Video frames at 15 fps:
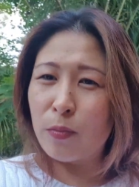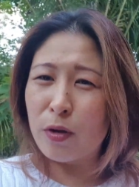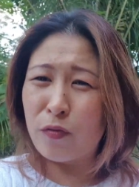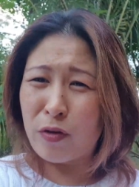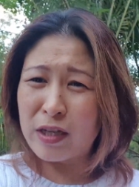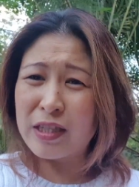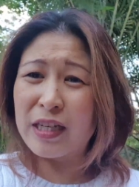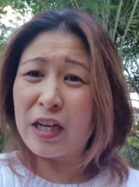a
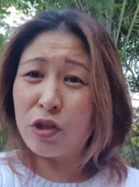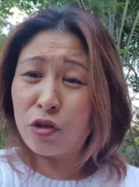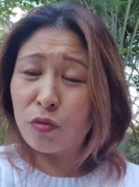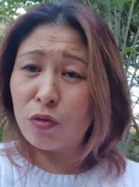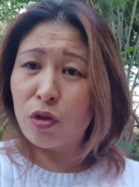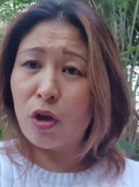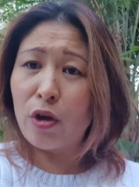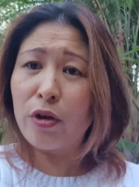
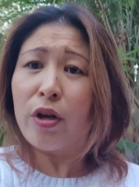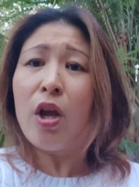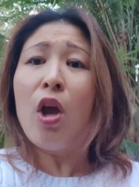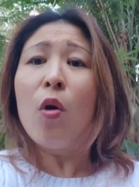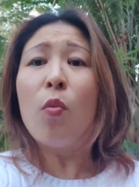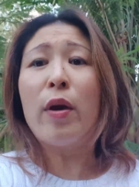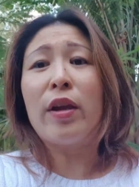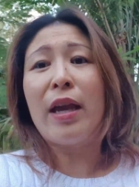residential loan
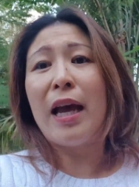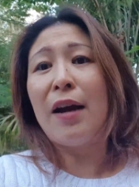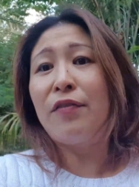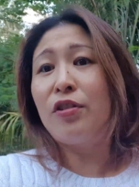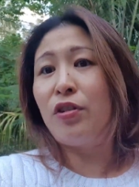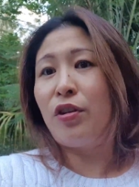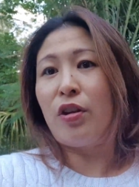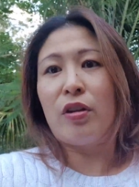where you have
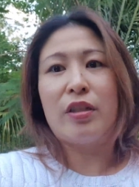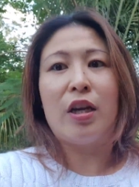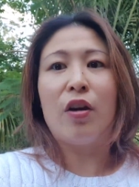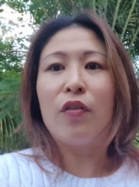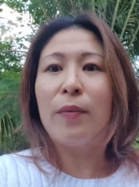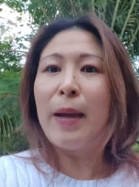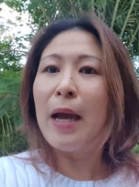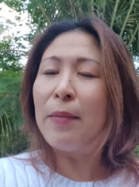to you know,
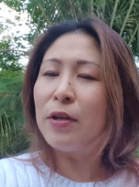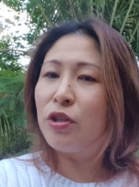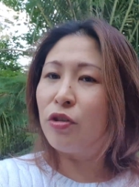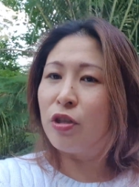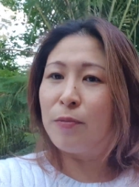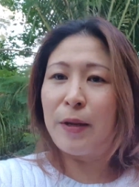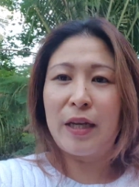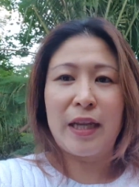tell them how much you're
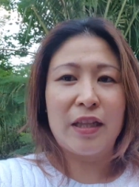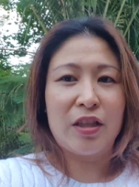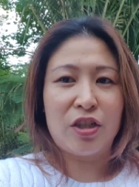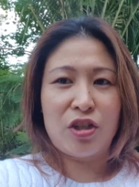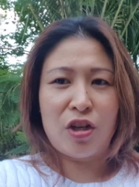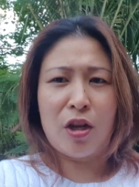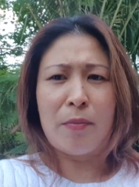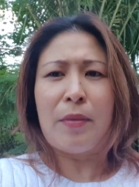spending at the
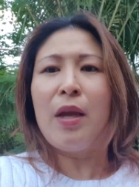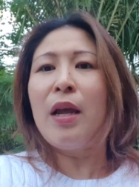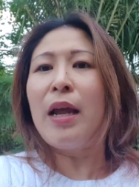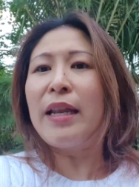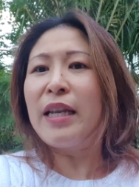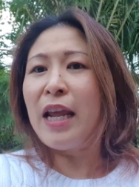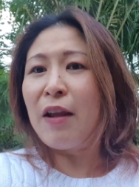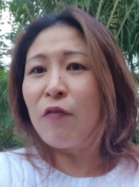gym,
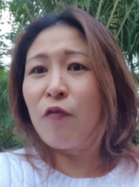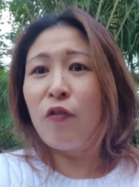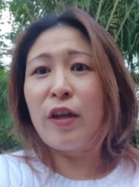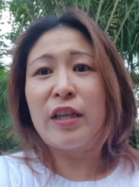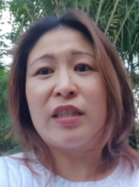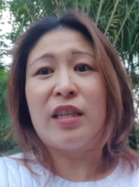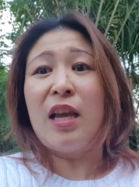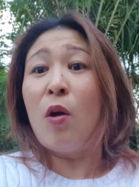
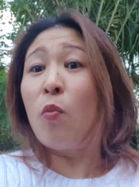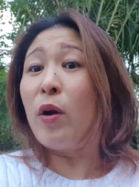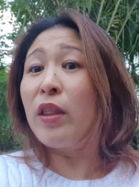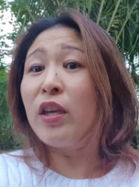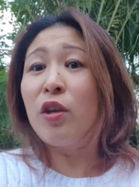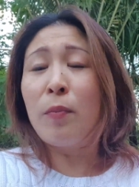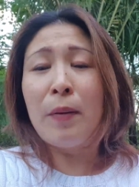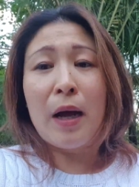Netflix,
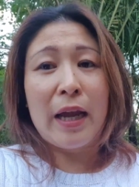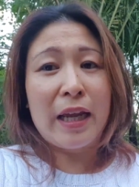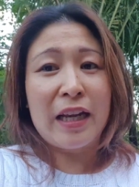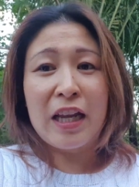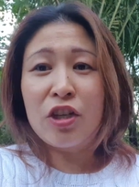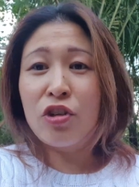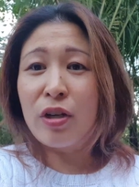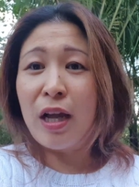whether you're buying an
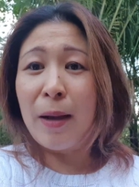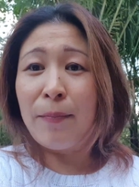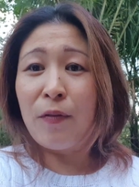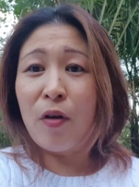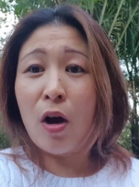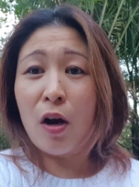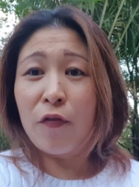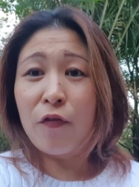extra cup of
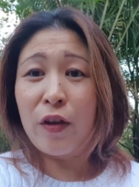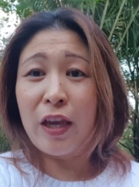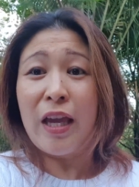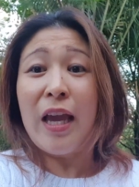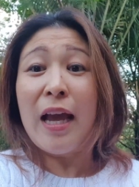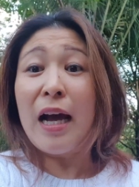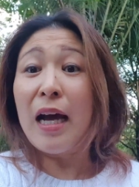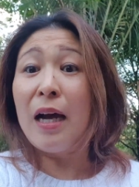coffee,
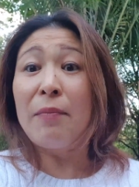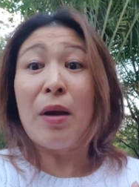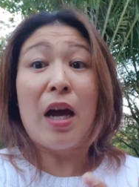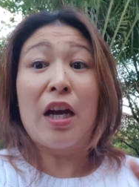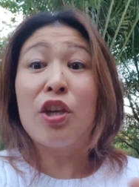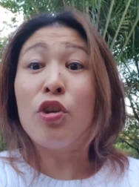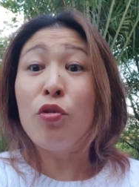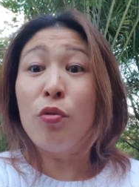um,
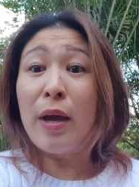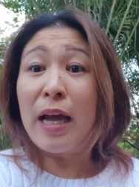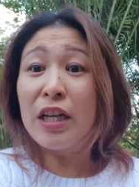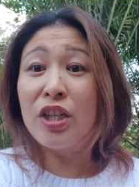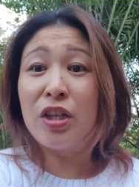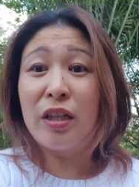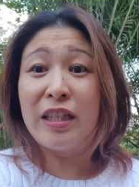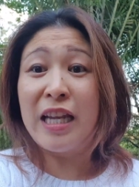are you
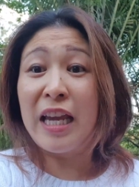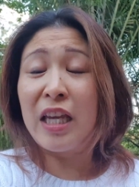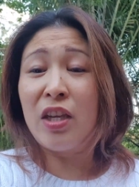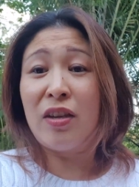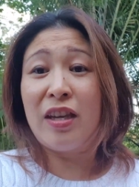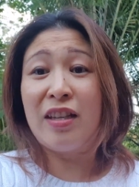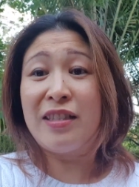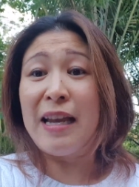actually taking
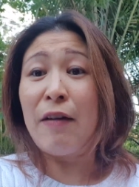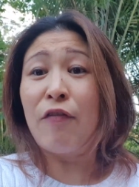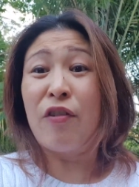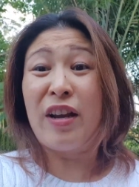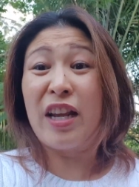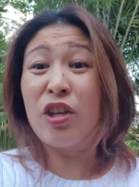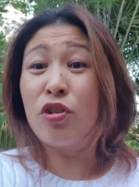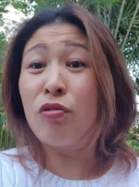your kids out for
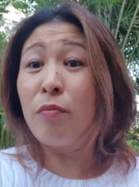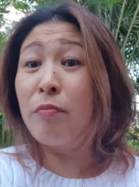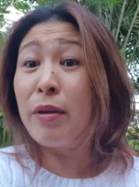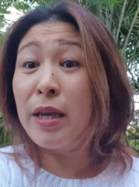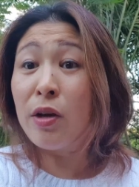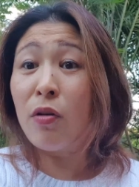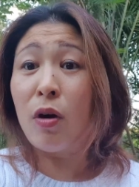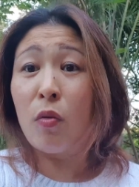an extra
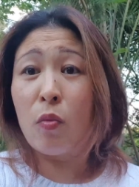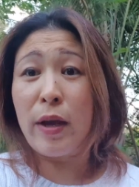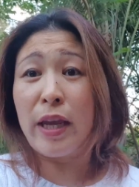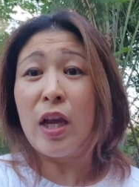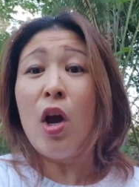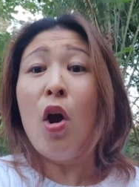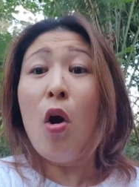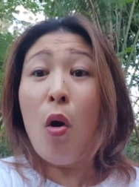meal a week,
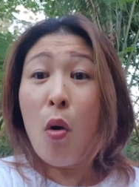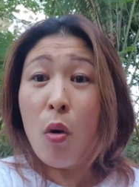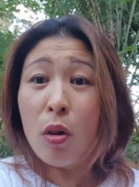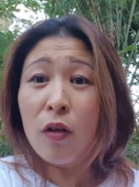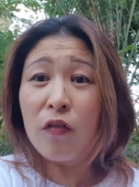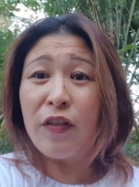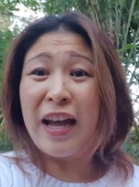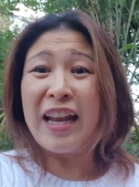
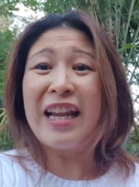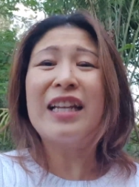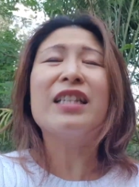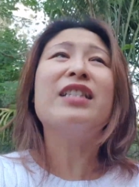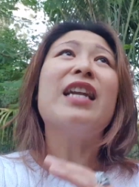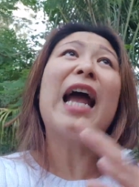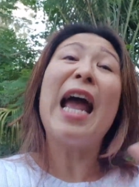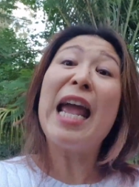all of that. And
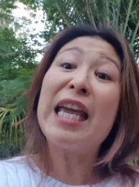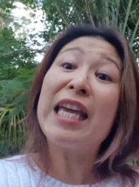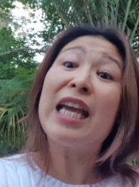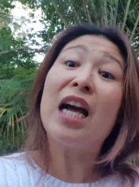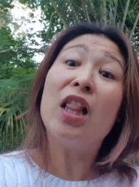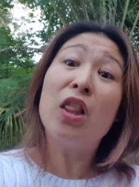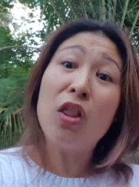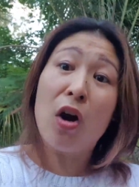it's taking
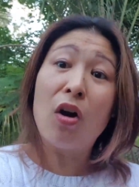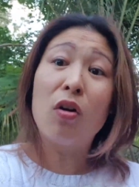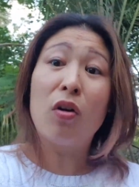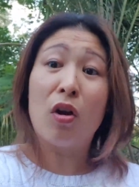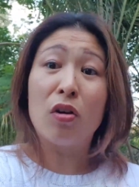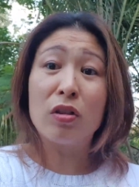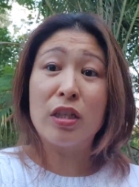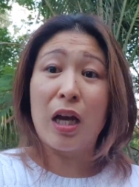a long,
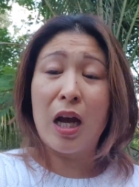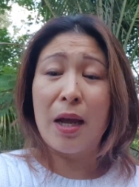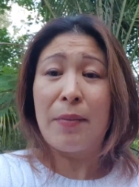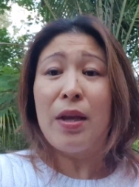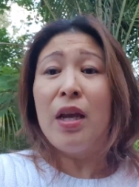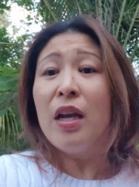long time.